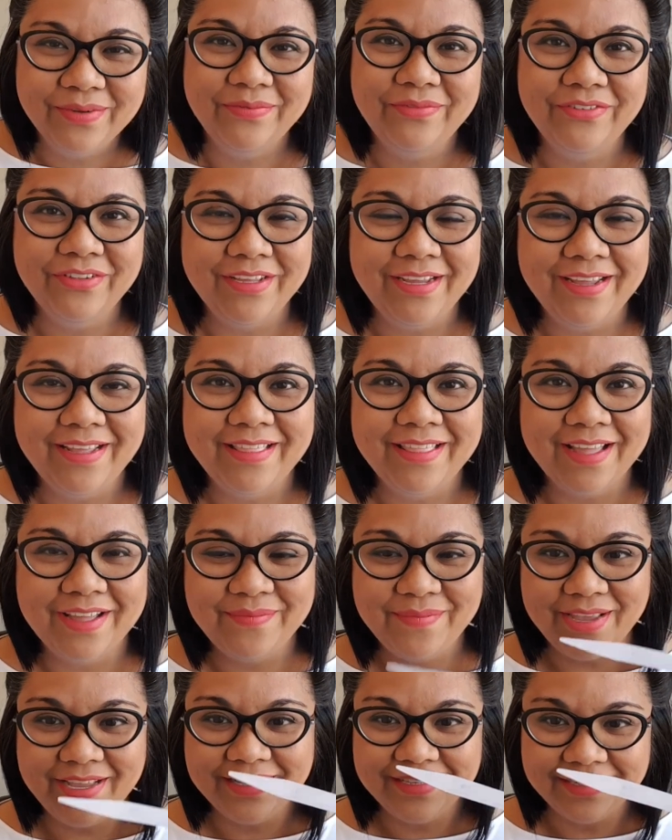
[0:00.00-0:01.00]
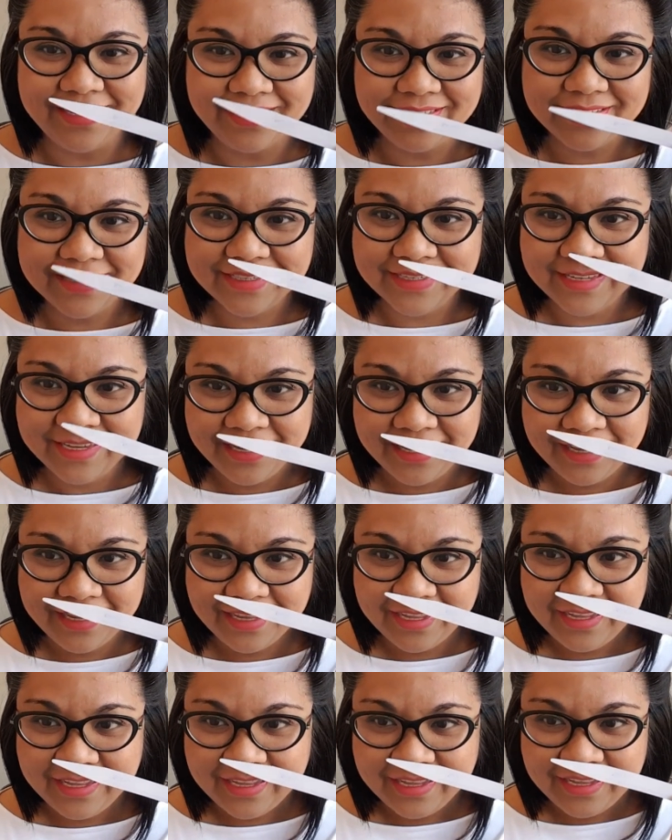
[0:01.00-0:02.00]
Hopefully that makes sense.
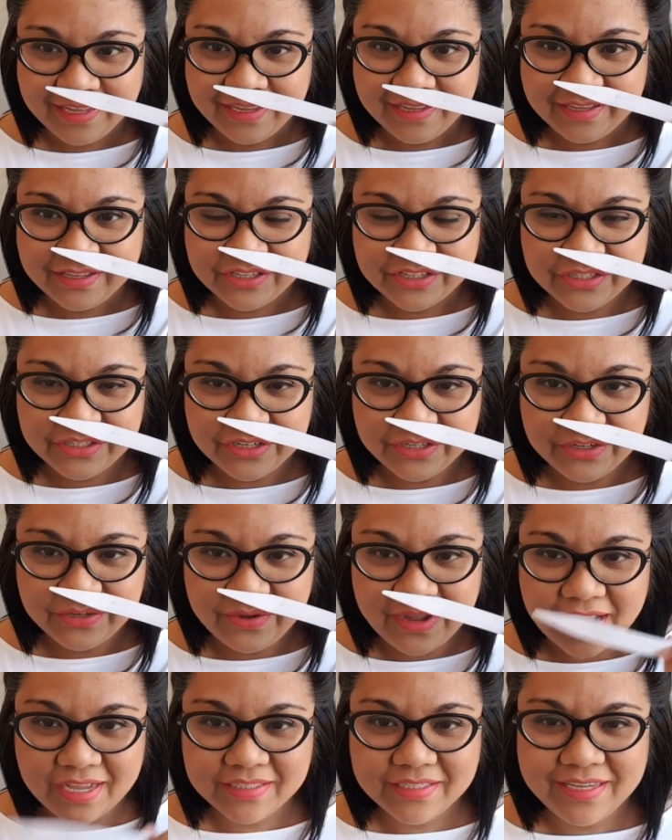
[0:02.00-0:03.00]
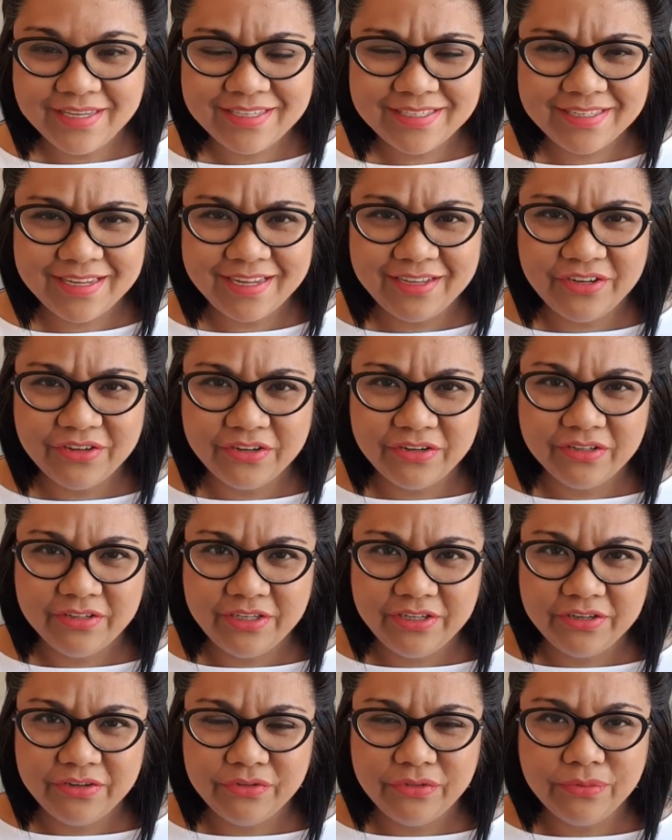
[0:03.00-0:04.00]
So as I said
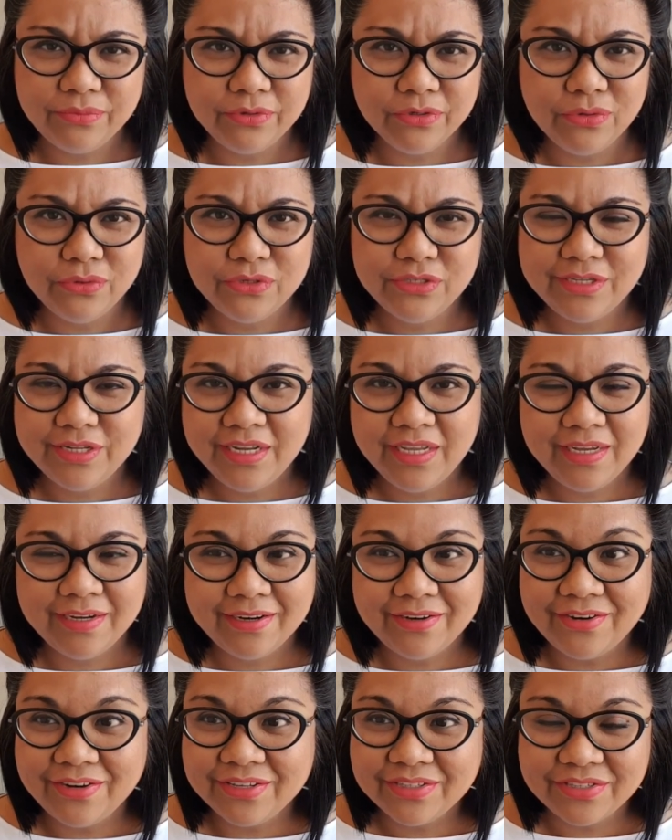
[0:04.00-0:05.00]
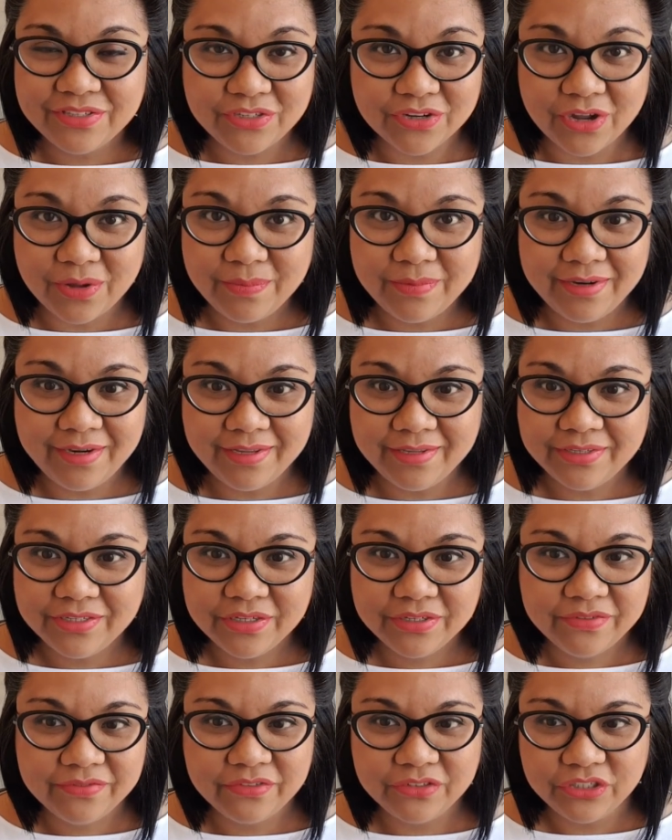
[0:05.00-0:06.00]
earlier, the rose in here is
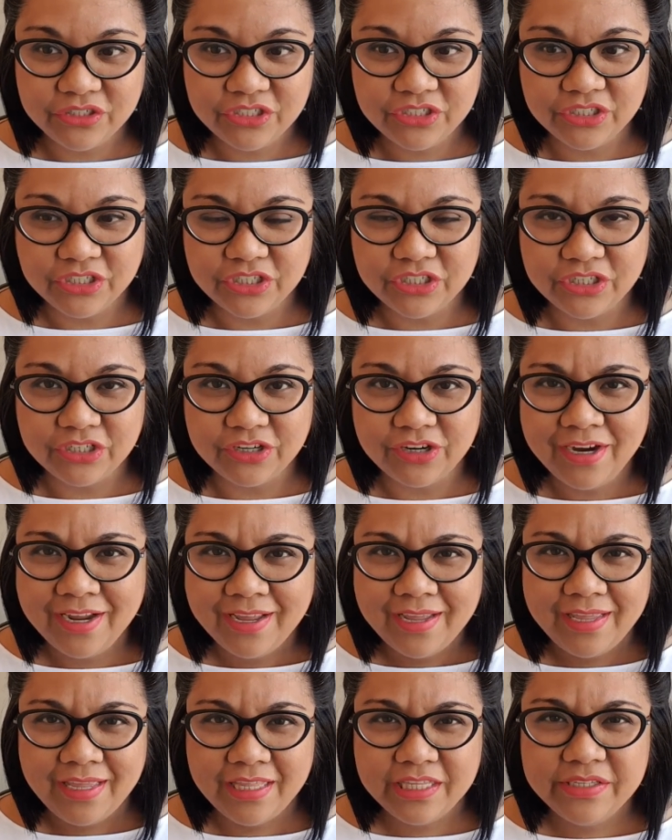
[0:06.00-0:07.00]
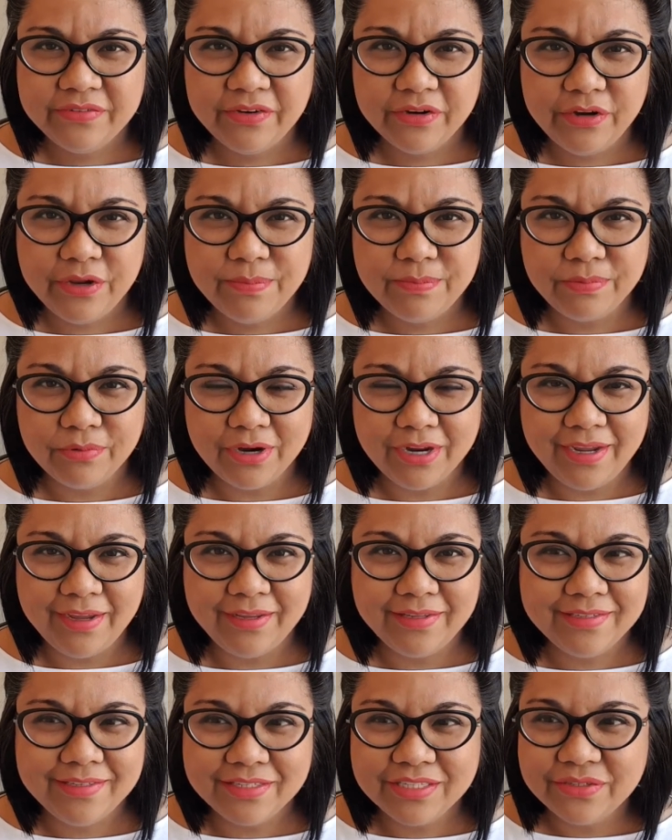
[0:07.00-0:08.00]
dominant for sure. It's very
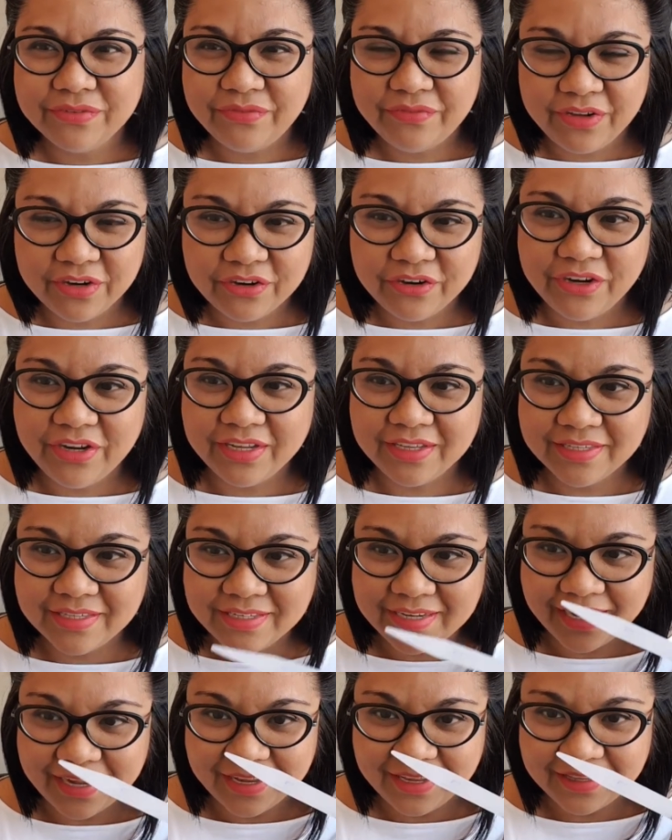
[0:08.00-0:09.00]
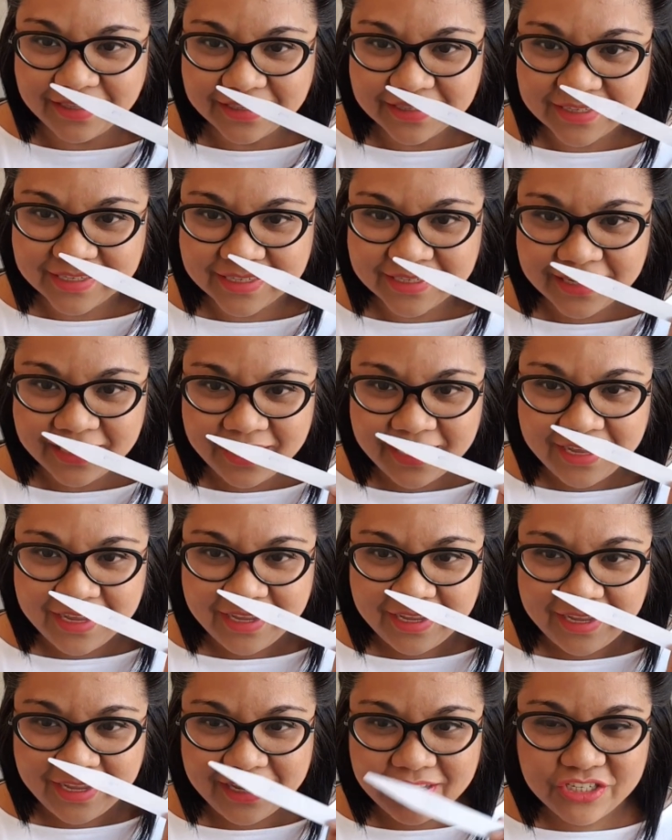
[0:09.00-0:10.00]
bright, it's very intense,
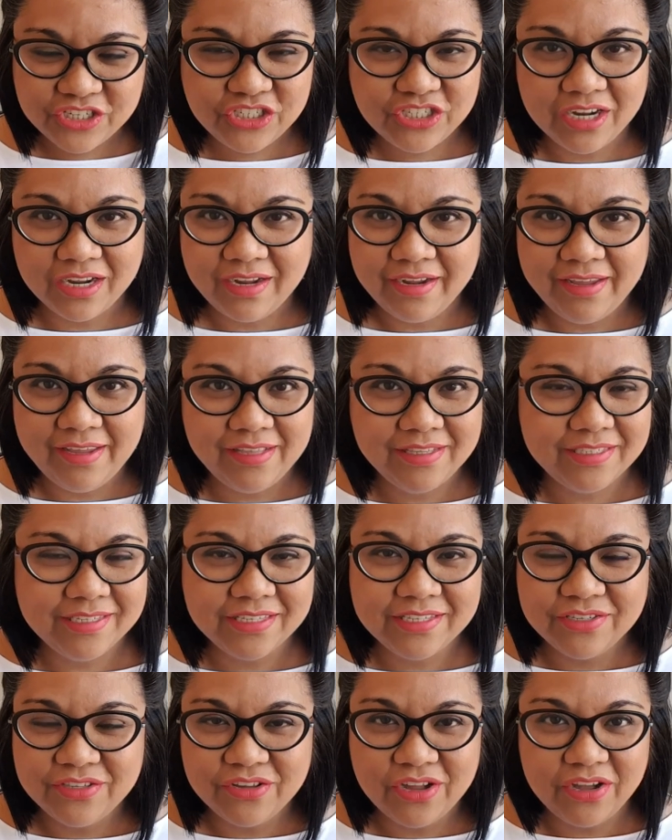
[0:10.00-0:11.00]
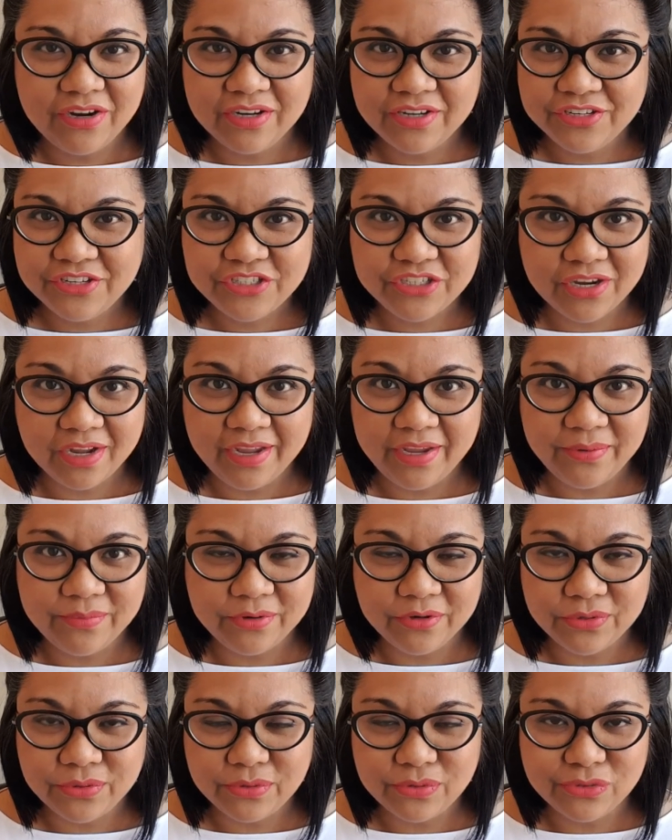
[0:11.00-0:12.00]
it shines, it's not a shy
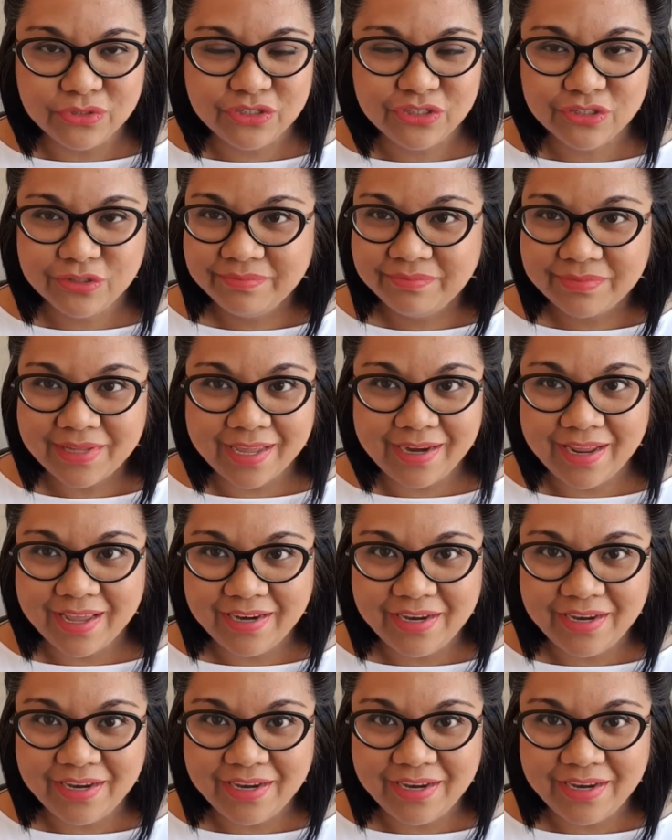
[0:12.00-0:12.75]
rose at